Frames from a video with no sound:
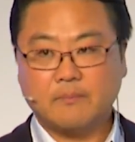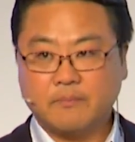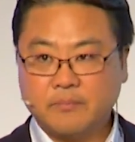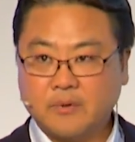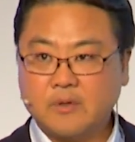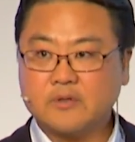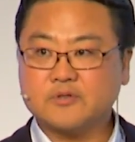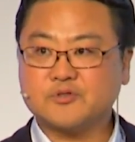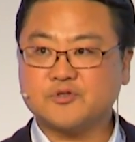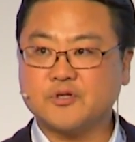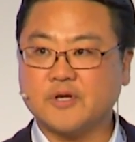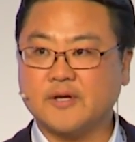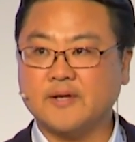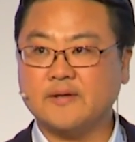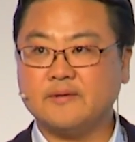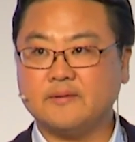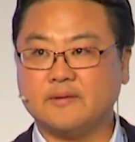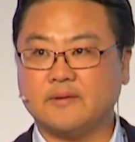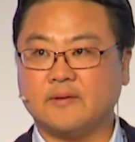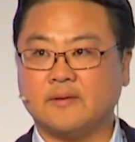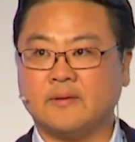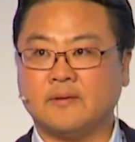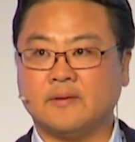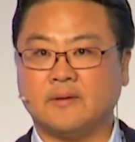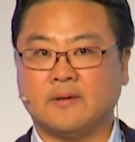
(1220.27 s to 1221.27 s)
Blockchain,
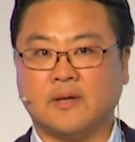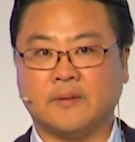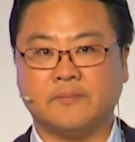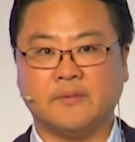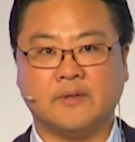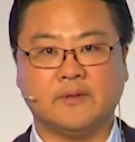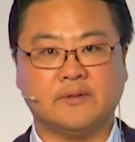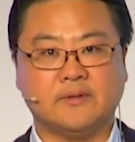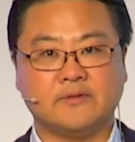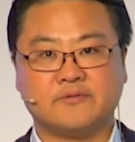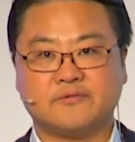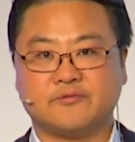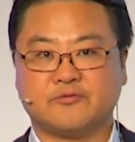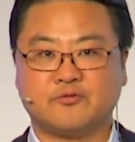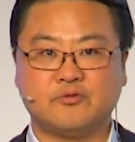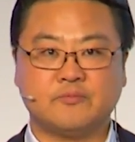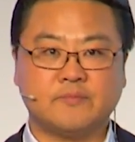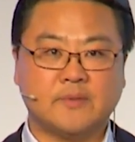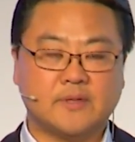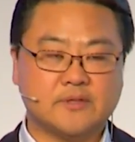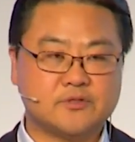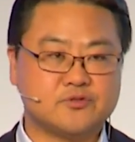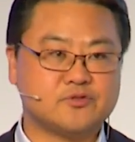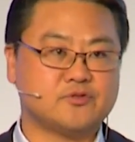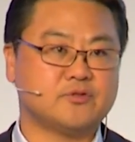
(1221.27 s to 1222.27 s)
I mean, it's too
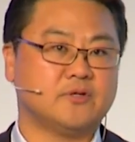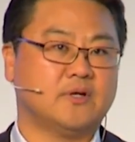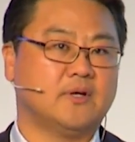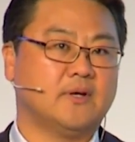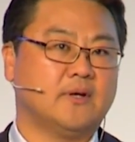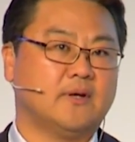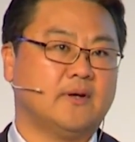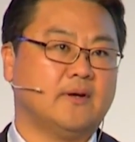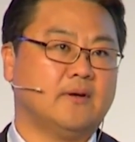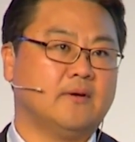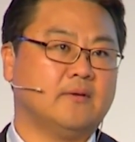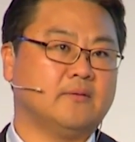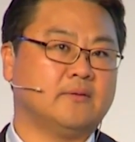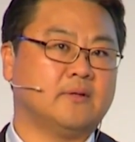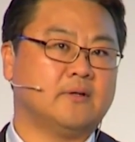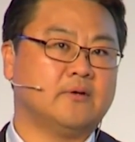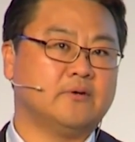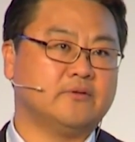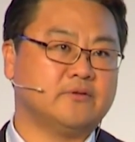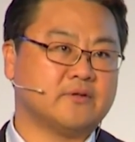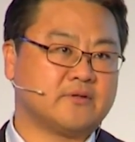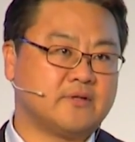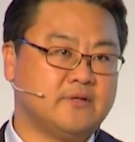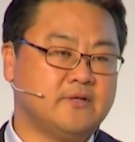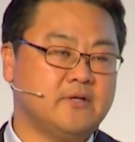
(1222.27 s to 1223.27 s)
much.
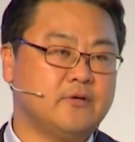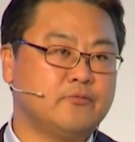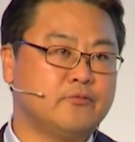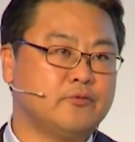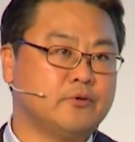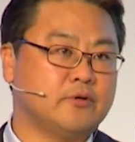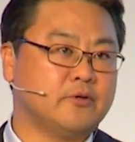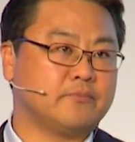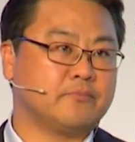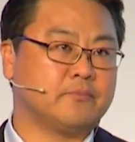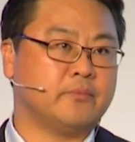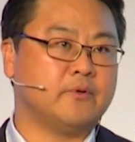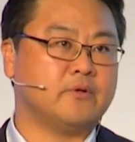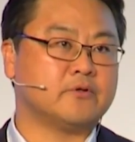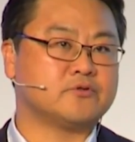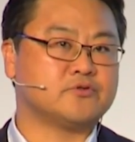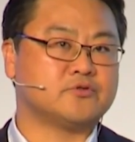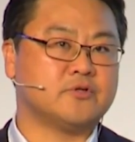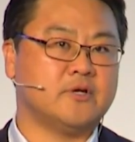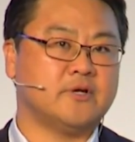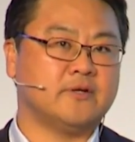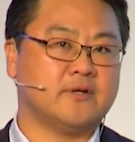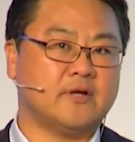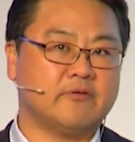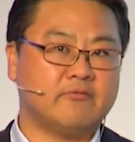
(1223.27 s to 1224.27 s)
Now the keyword
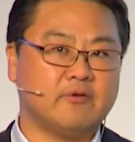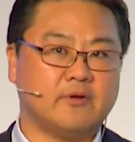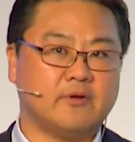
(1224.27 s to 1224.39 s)
blockchain,